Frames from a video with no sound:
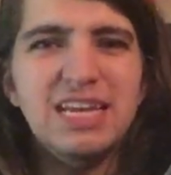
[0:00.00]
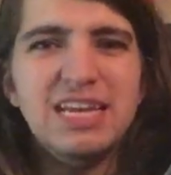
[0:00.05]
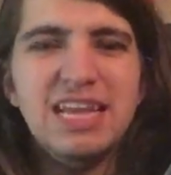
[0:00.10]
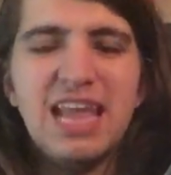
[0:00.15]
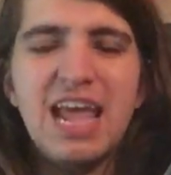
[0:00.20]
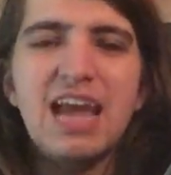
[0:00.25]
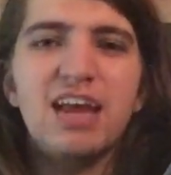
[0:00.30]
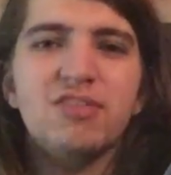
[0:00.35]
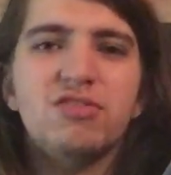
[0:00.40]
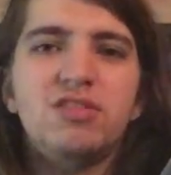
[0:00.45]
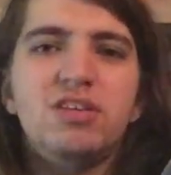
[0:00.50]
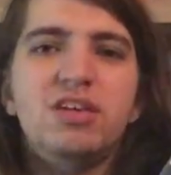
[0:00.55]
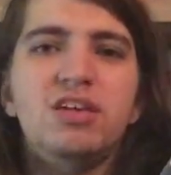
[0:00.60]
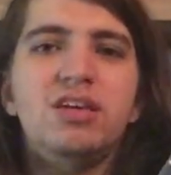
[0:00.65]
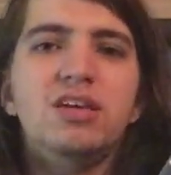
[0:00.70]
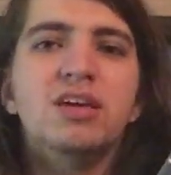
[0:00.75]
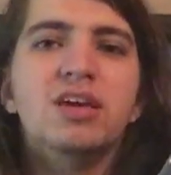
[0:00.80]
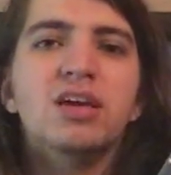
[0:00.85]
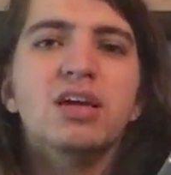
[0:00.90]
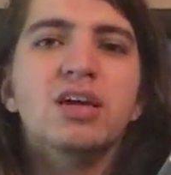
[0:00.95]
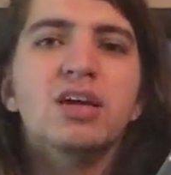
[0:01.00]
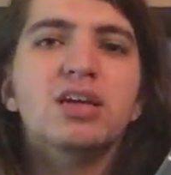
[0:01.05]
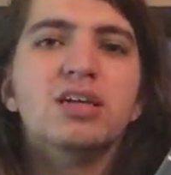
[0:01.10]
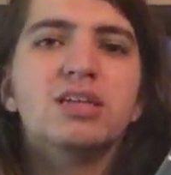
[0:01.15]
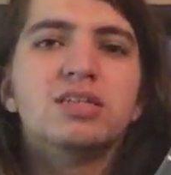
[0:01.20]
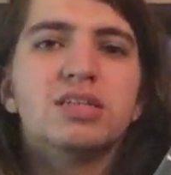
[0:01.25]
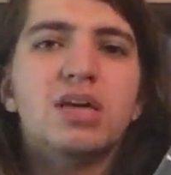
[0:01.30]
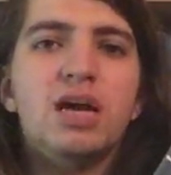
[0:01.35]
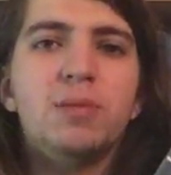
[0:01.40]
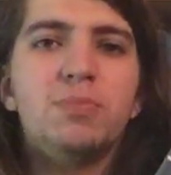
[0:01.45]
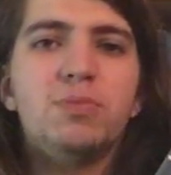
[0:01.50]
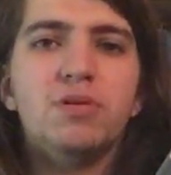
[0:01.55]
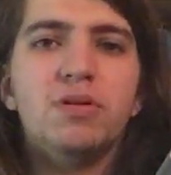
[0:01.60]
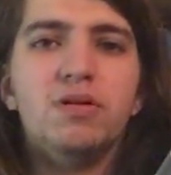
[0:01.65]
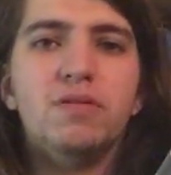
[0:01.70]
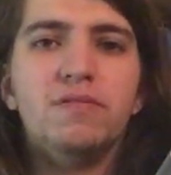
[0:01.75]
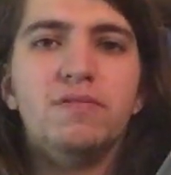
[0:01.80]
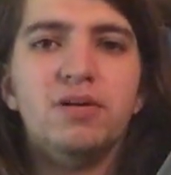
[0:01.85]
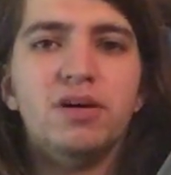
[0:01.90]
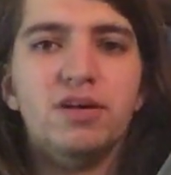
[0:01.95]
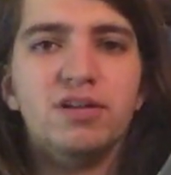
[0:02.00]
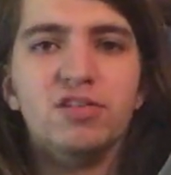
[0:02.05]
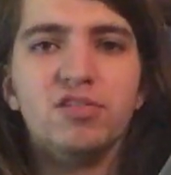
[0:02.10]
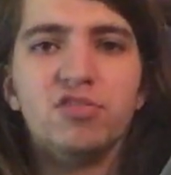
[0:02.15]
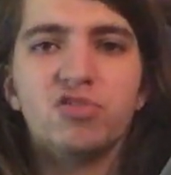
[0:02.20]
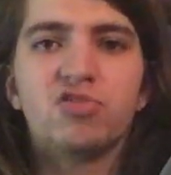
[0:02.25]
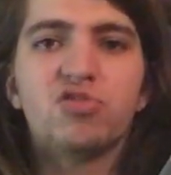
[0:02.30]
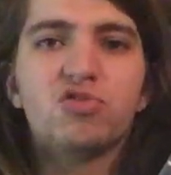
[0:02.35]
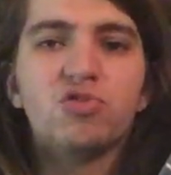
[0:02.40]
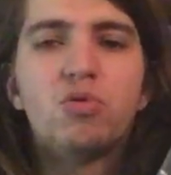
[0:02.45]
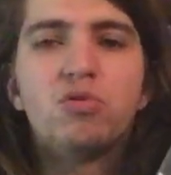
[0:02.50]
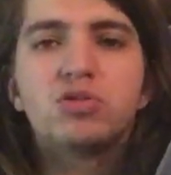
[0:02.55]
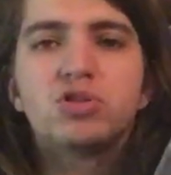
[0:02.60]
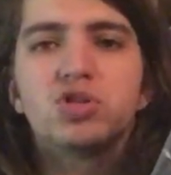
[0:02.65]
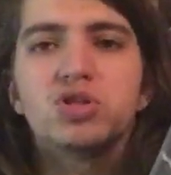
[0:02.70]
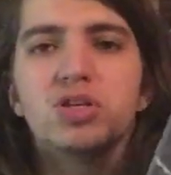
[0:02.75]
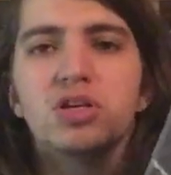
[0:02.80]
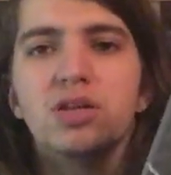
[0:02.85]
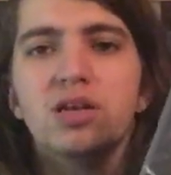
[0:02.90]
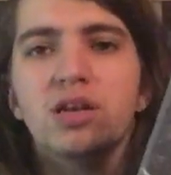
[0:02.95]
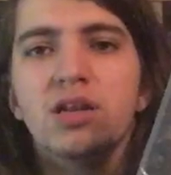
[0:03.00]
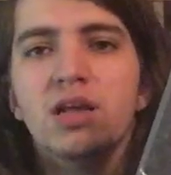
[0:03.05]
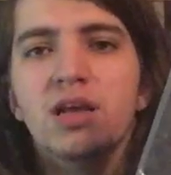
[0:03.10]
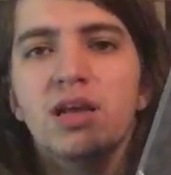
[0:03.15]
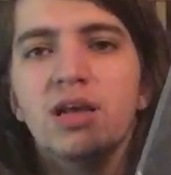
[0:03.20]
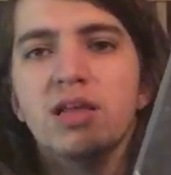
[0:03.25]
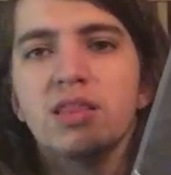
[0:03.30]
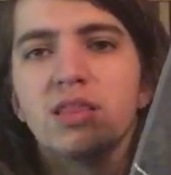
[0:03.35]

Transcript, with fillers: nasty type of uh, distortion.